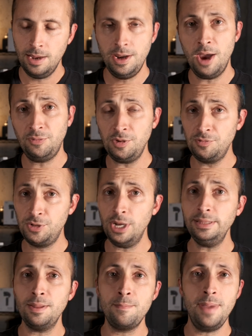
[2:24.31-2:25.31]
Now, if you've
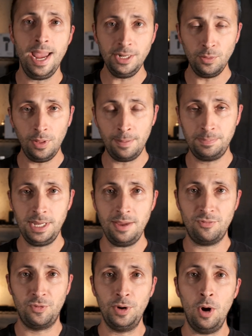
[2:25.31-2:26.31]
done the manual
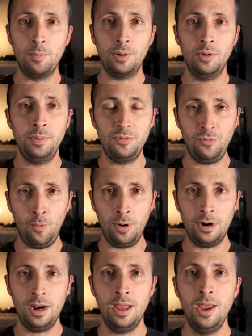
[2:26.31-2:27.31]
update for GoPro
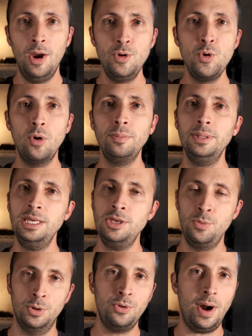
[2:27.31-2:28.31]
before, normally
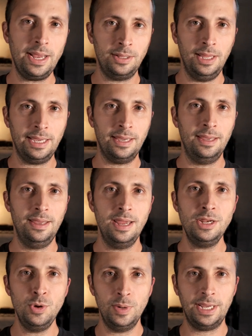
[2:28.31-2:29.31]
you would right click
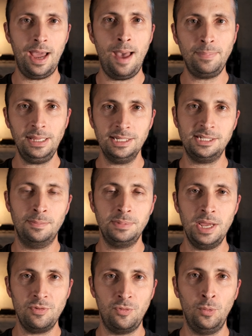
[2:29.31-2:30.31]
and you would copy this
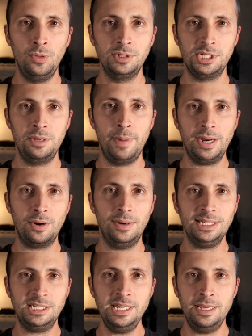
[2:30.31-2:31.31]
update folder to the
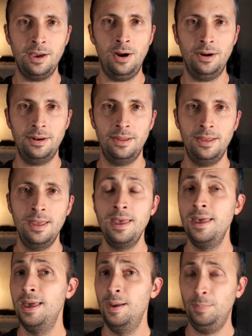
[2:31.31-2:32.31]
micro SD card.
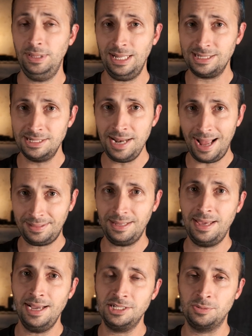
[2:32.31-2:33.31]
But that's not
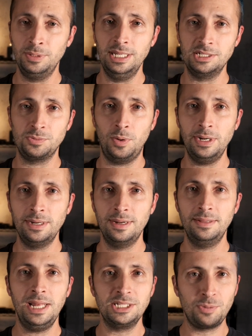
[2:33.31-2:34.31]
the case with this one,
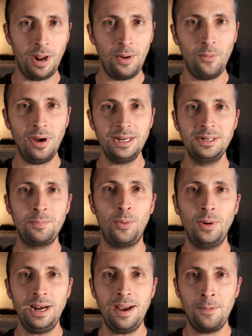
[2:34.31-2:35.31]
and that's what I wanted to
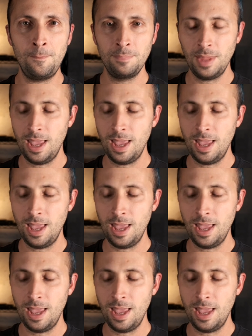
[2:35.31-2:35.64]
point out.